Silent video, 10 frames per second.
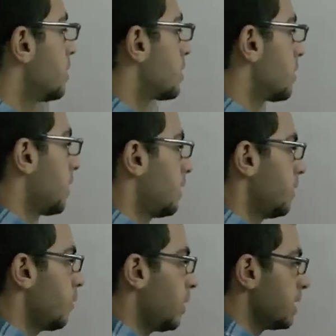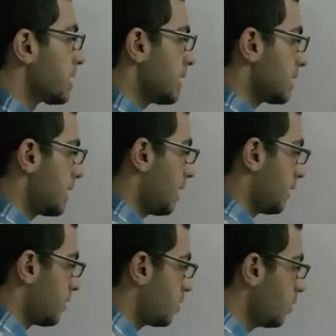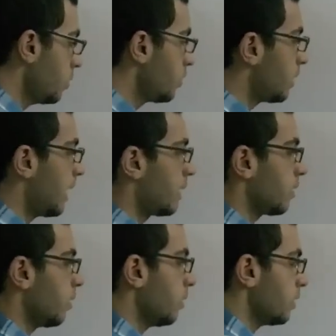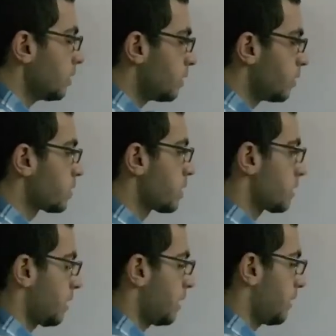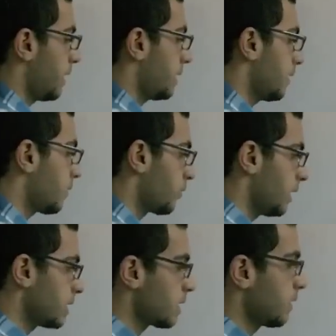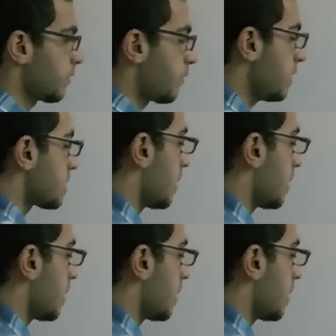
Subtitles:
So that the 1 is less than the 2, and all the 2s are less than the 3s, and 3s